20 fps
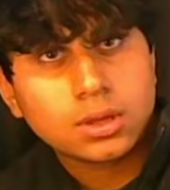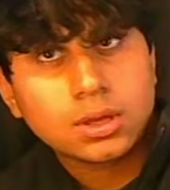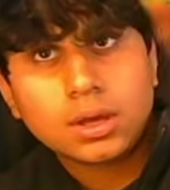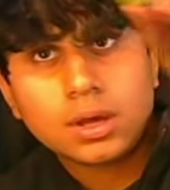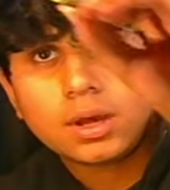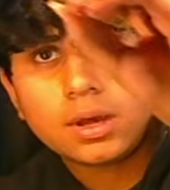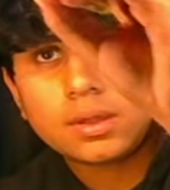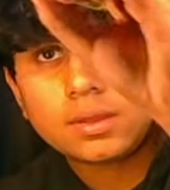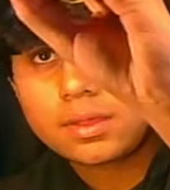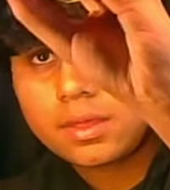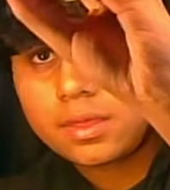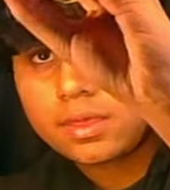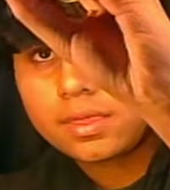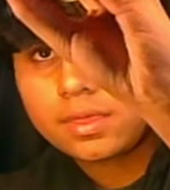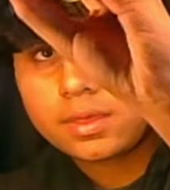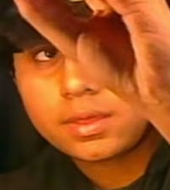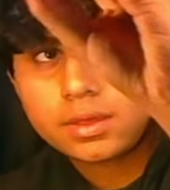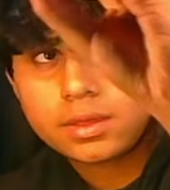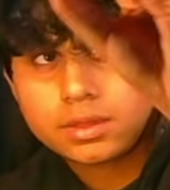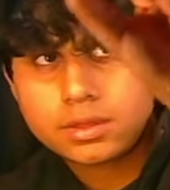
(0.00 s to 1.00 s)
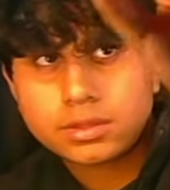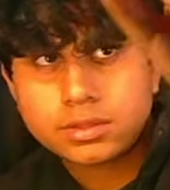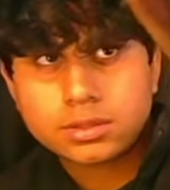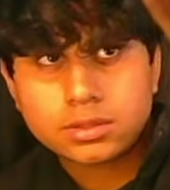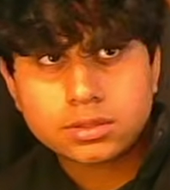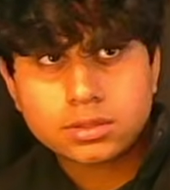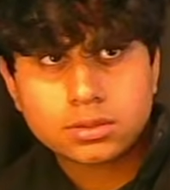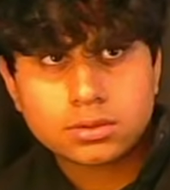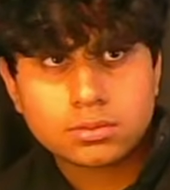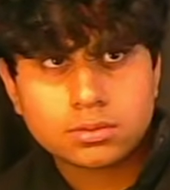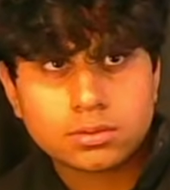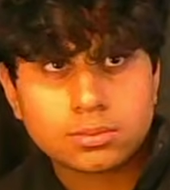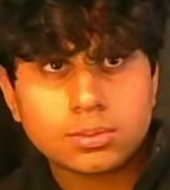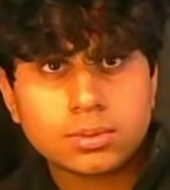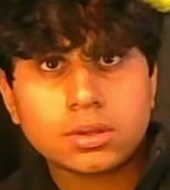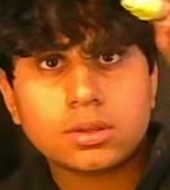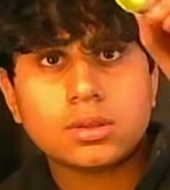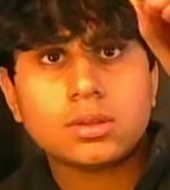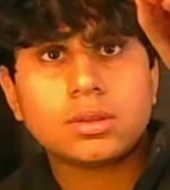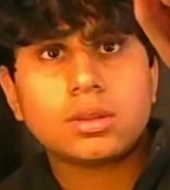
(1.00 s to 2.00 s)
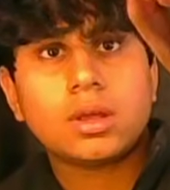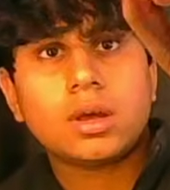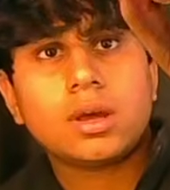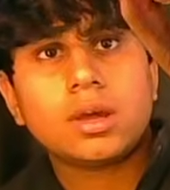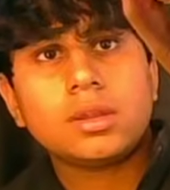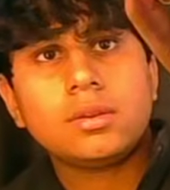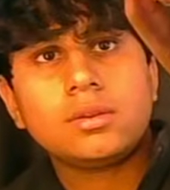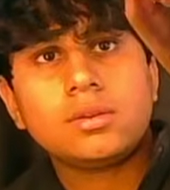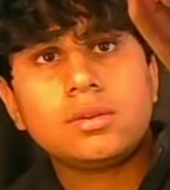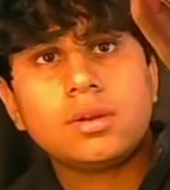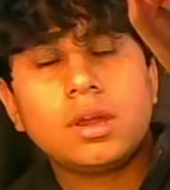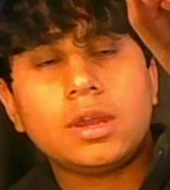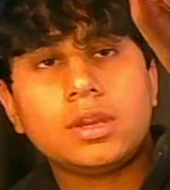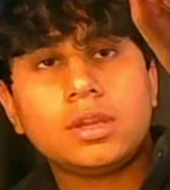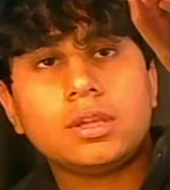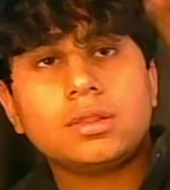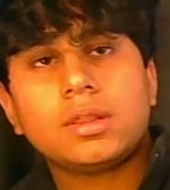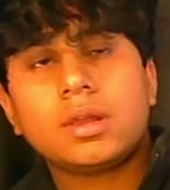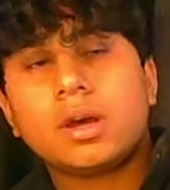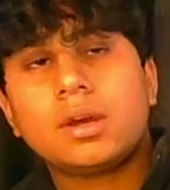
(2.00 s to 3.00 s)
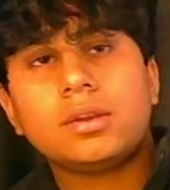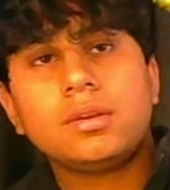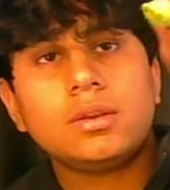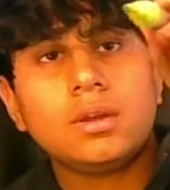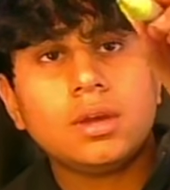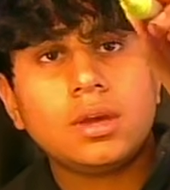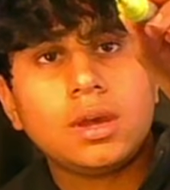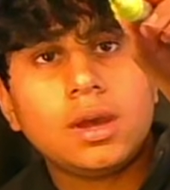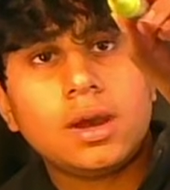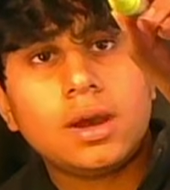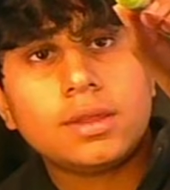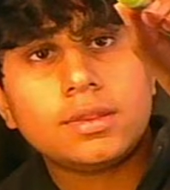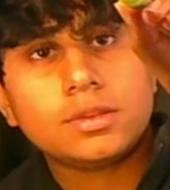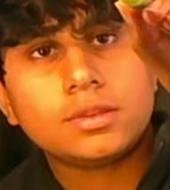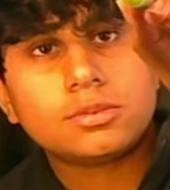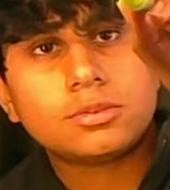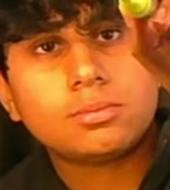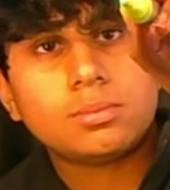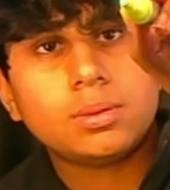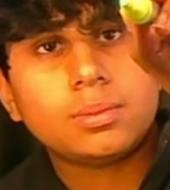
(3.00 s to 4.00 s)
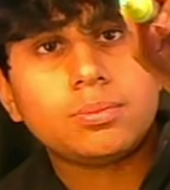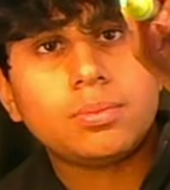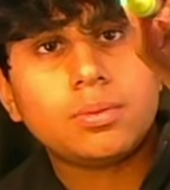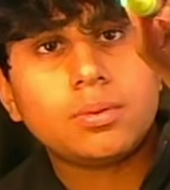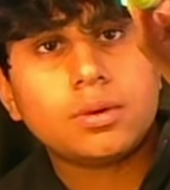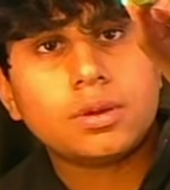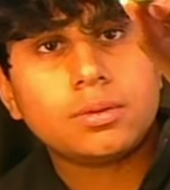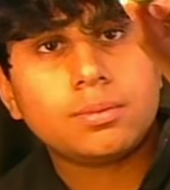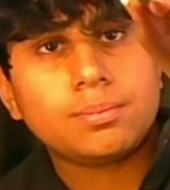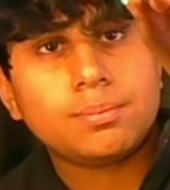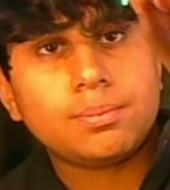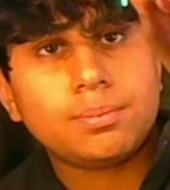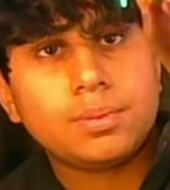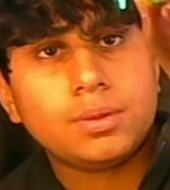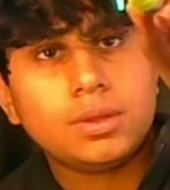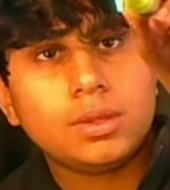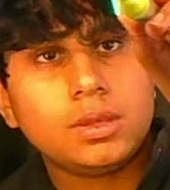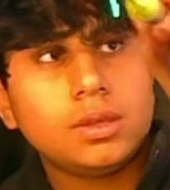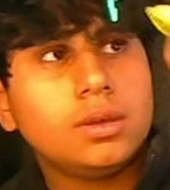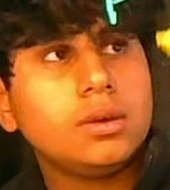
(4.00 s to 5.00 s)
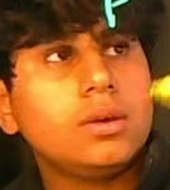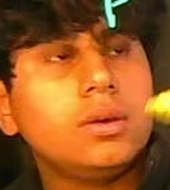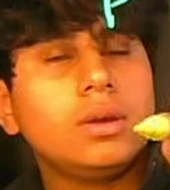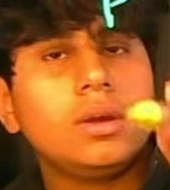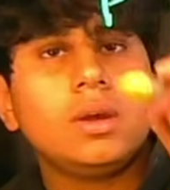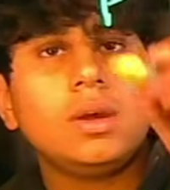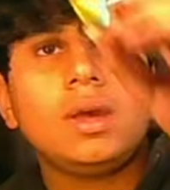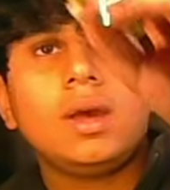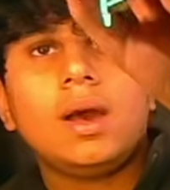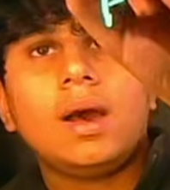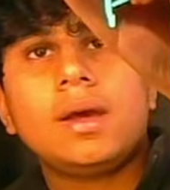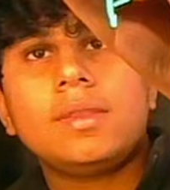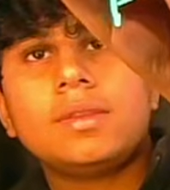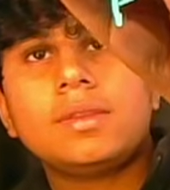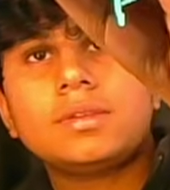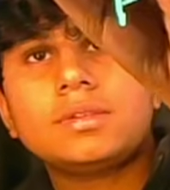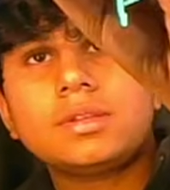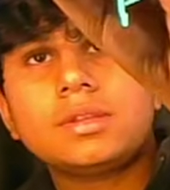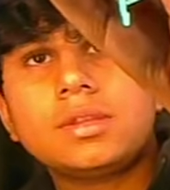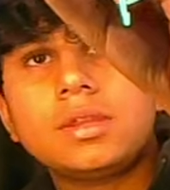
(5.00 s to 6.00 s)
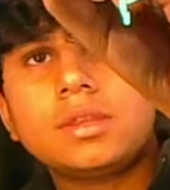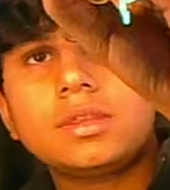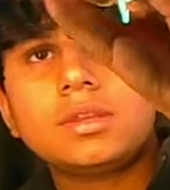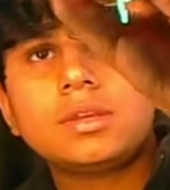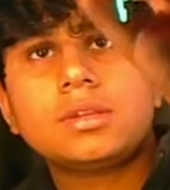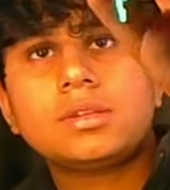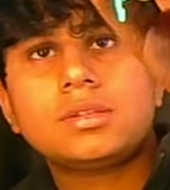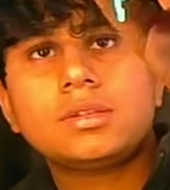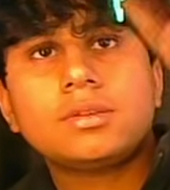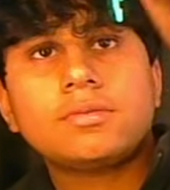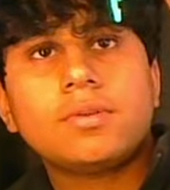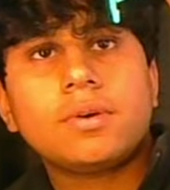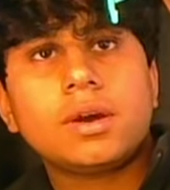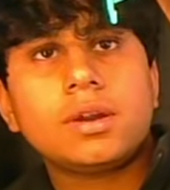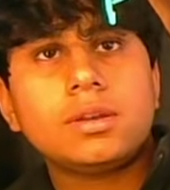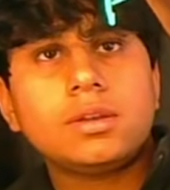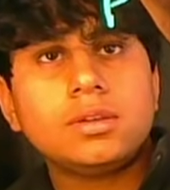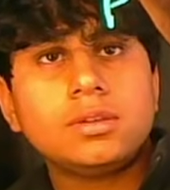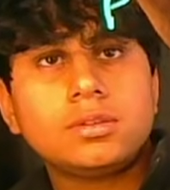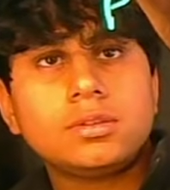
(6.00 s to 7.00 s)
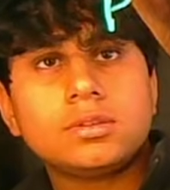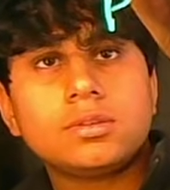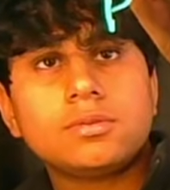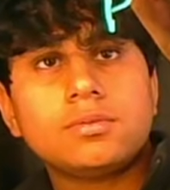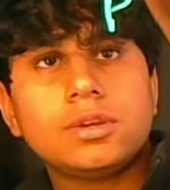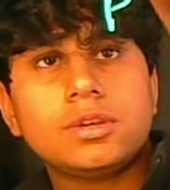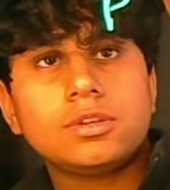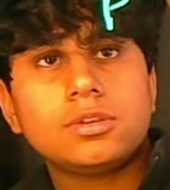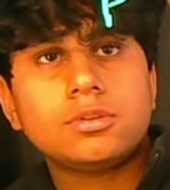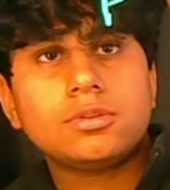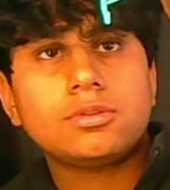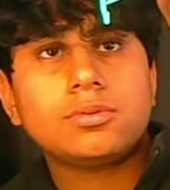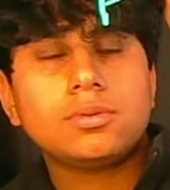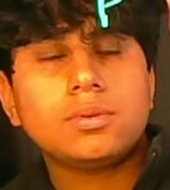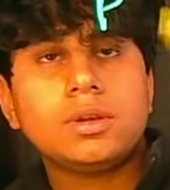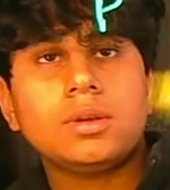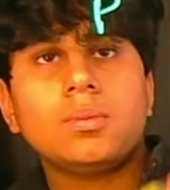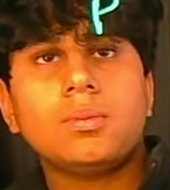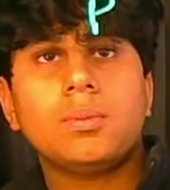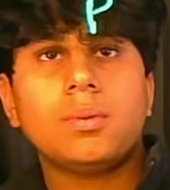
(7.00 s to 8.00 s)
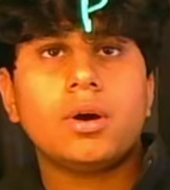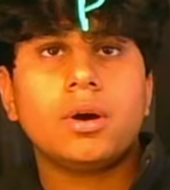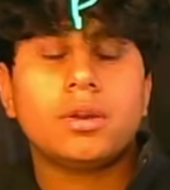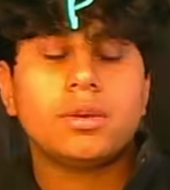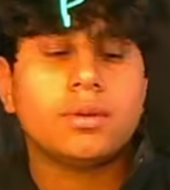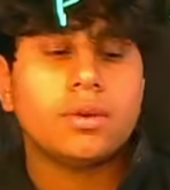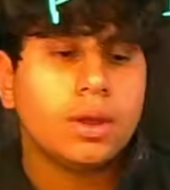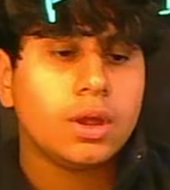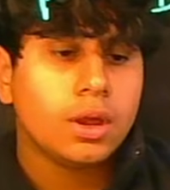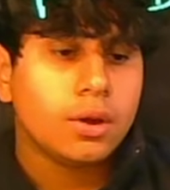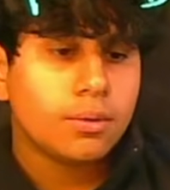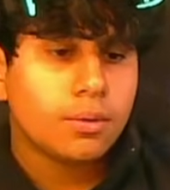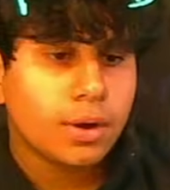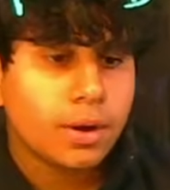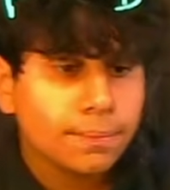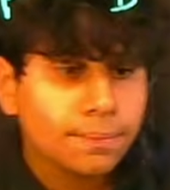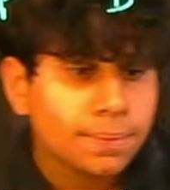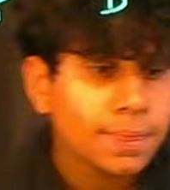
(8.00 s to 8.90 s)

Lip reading: And then this would be the line, any line, and this would be point P. And they said that it's divided into the ratio 3 to 1, right?